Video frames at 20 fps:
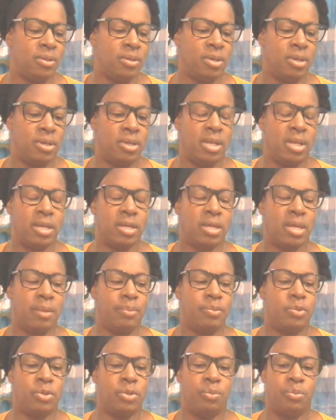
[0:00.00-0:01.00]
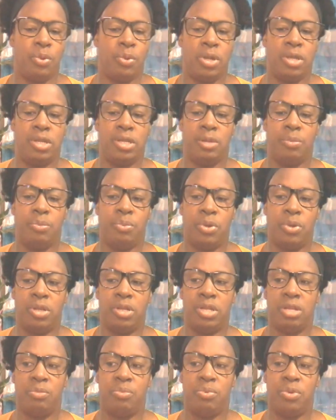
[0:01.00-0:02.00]
And I kept on praying and
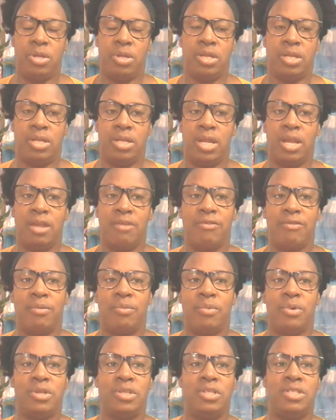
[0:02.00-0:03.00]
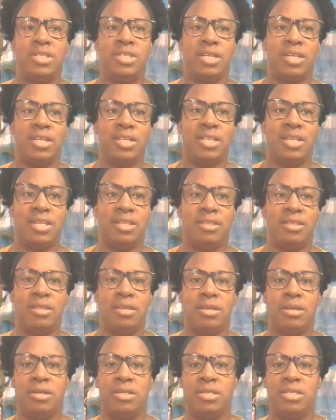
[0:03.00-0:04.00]
praying and praying, and everybody taking their
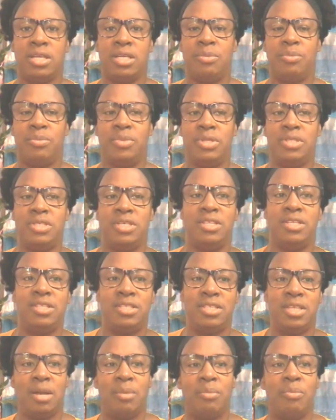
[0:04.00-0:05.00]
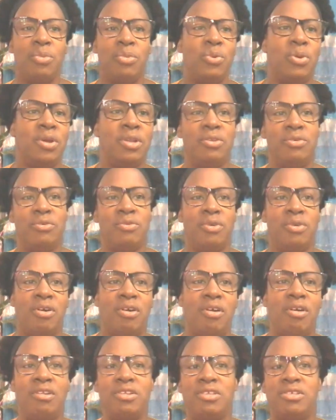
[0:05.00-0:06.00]
turns and beating tambu and do
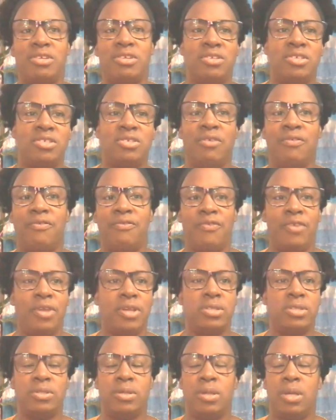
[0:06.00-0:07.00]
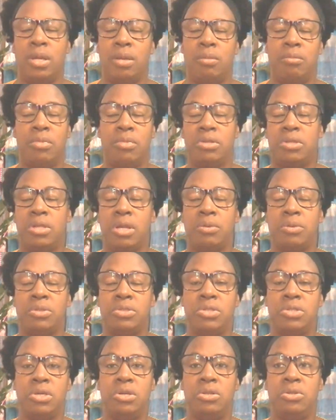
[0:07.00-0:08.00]
all sorts of things. But I was
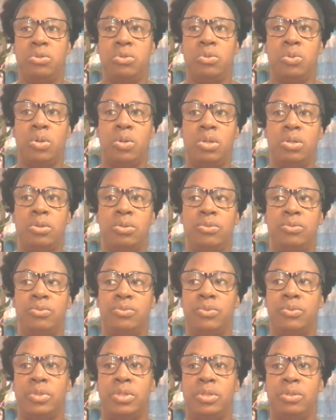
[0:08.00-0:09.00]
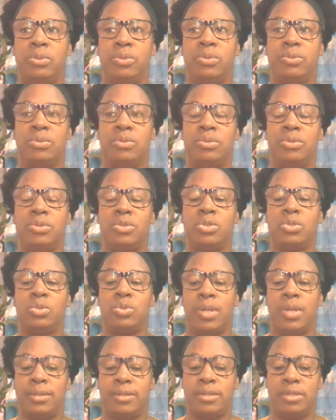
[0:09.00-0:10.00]
saying, you all will
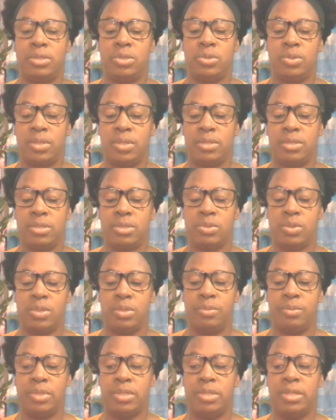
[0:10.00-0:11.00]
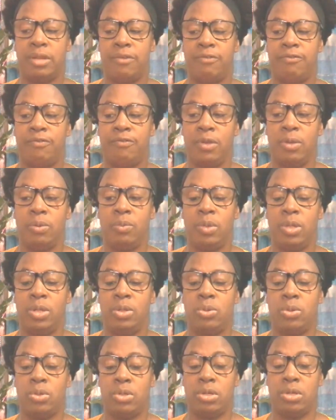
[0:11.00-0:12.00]
sweat and sweat and sweat, but that thing will
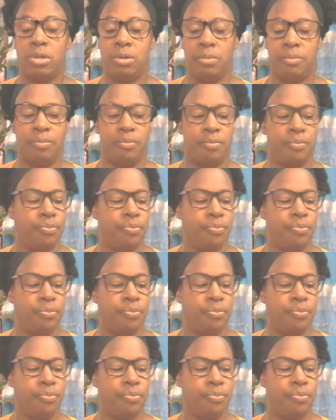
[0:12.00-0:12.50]
not come.